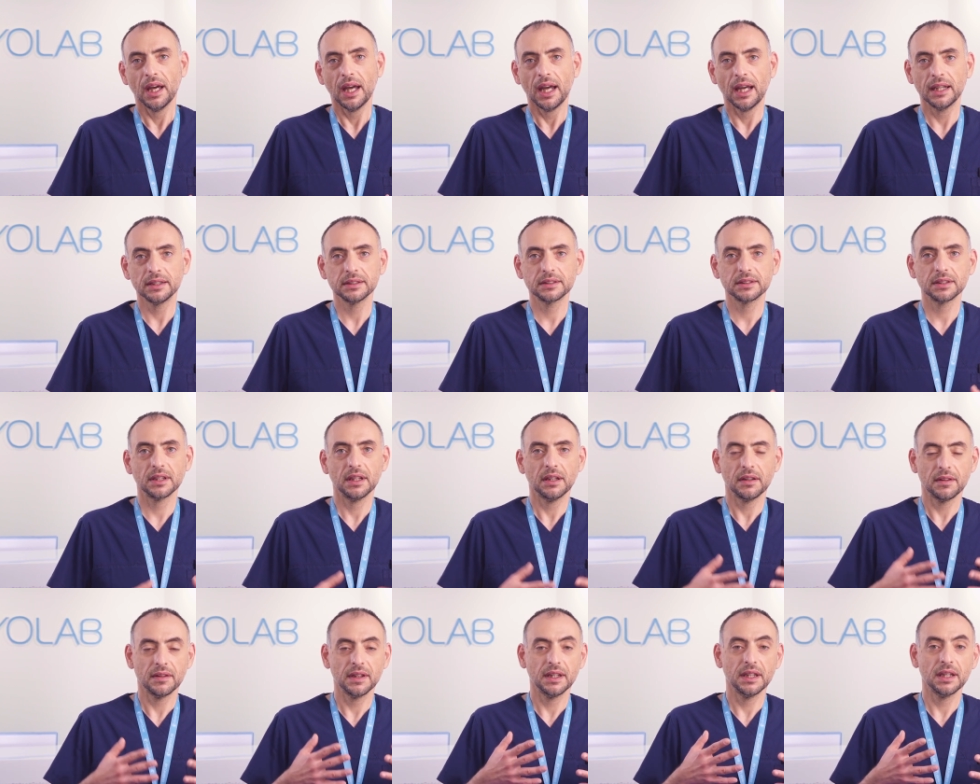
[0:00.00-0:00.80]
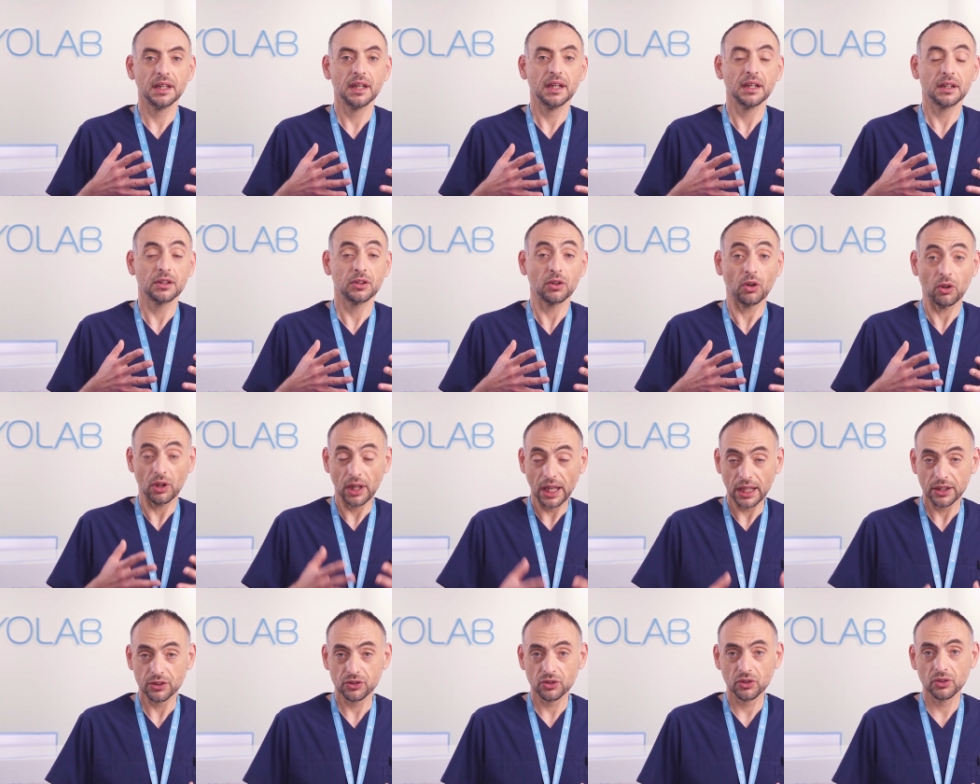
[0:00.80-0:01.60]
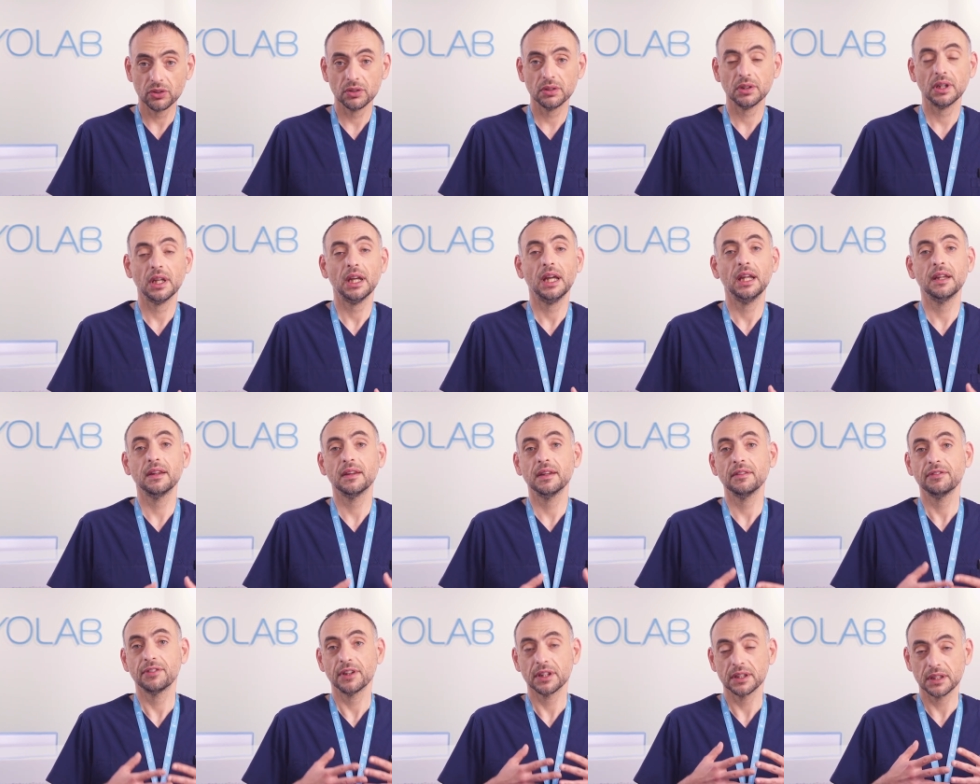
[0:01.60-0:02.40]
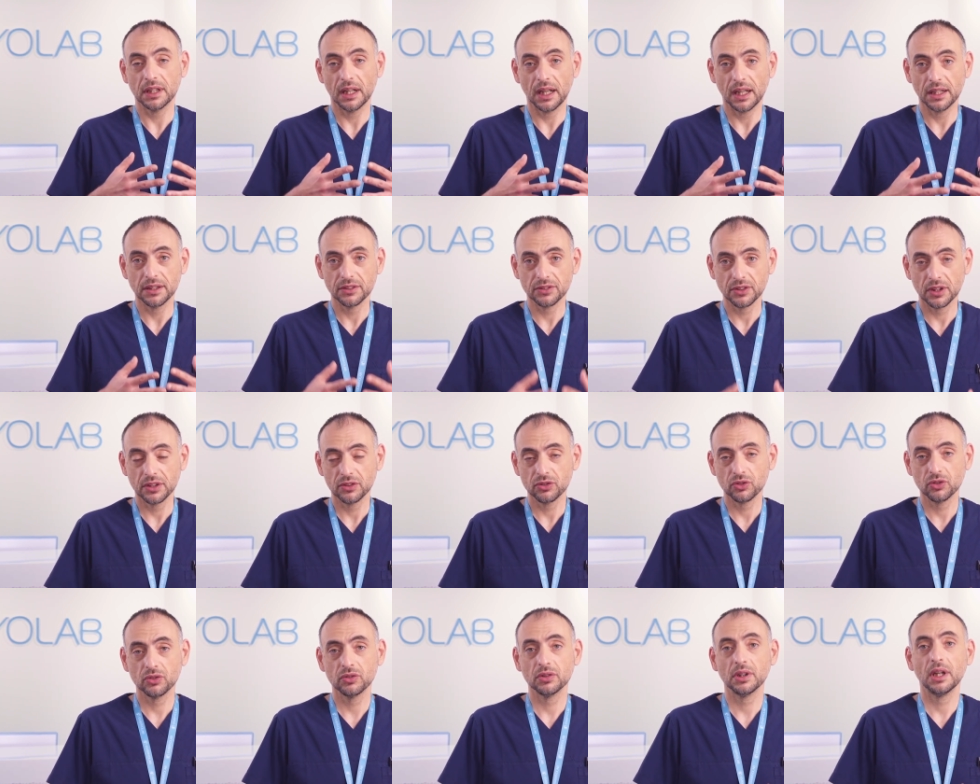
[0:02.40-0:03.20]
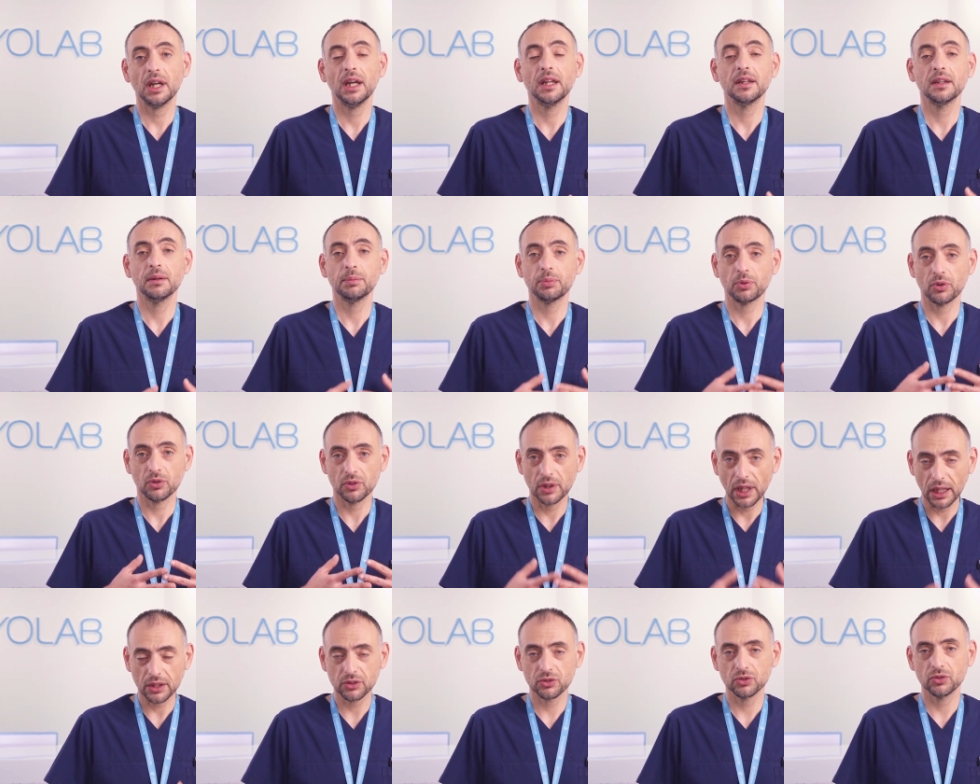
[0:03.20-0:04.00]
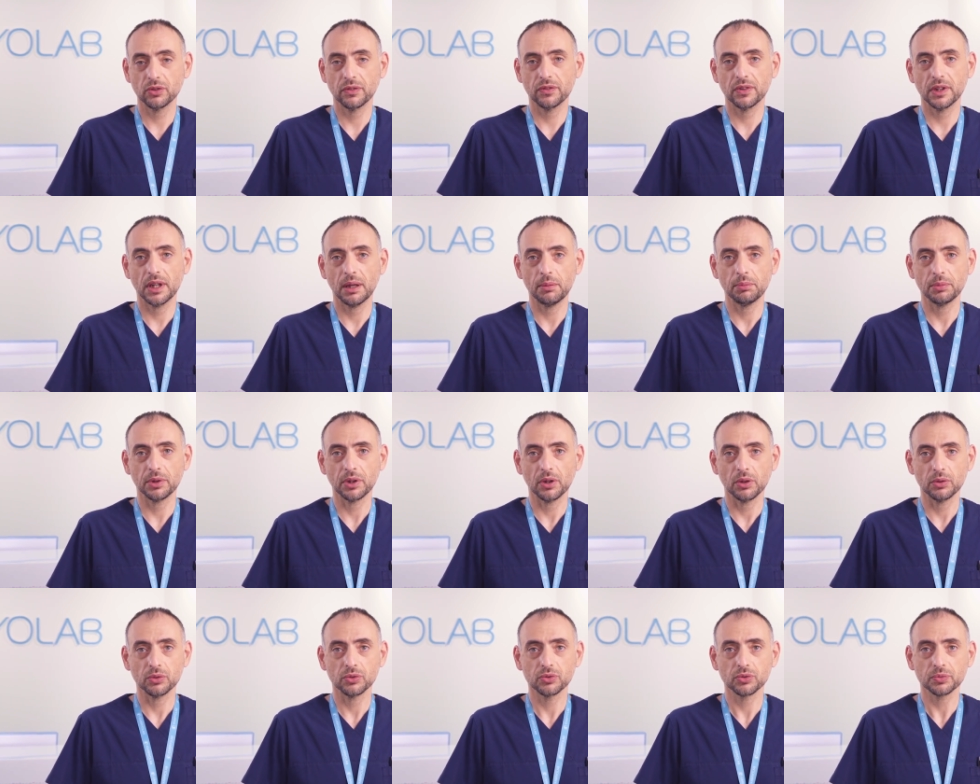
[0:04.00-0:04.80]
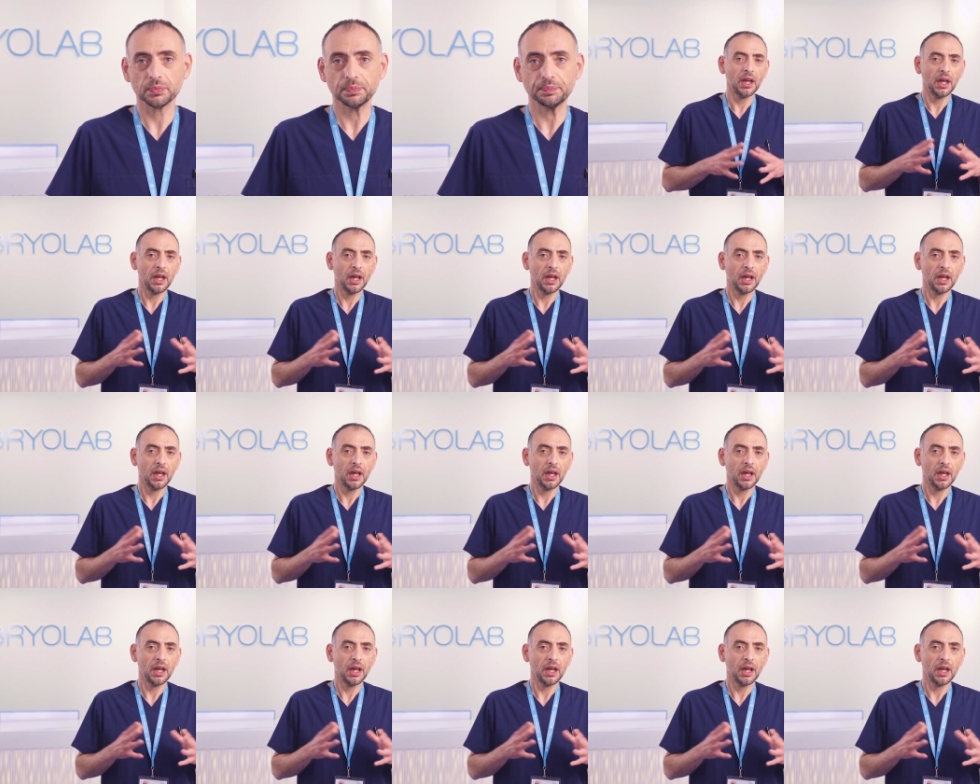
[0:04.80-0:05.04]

and the collection and the fertilization and the production of the embryos.